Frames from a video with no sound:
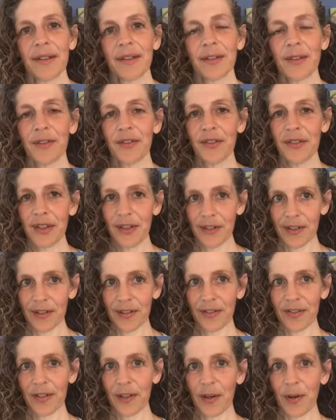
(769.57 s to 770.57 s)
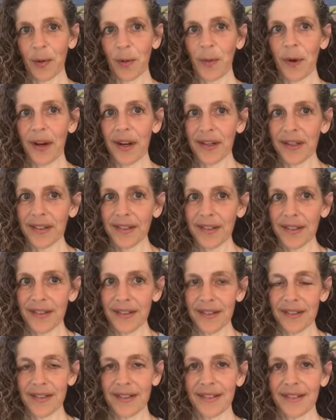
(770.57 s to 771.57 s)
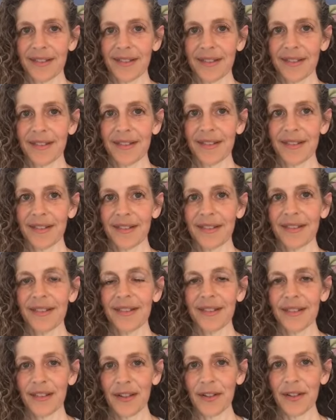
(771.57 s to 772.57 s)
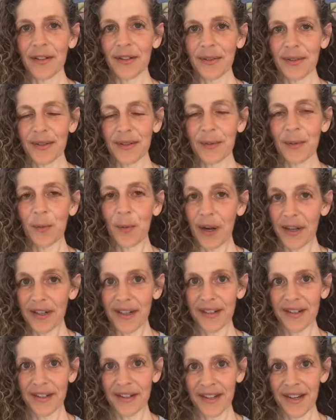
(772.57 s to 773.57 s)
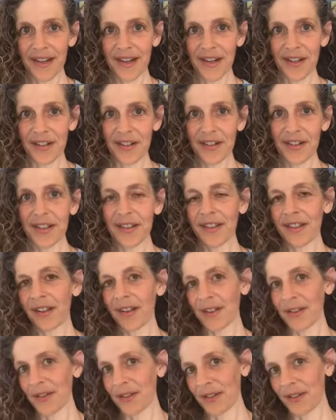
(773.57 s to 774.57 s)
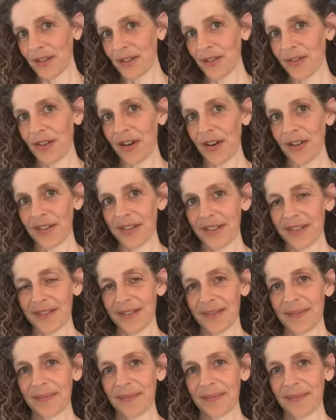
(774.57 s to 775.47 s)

So fear and flow. One, you're walking on air, and the other is you're falling.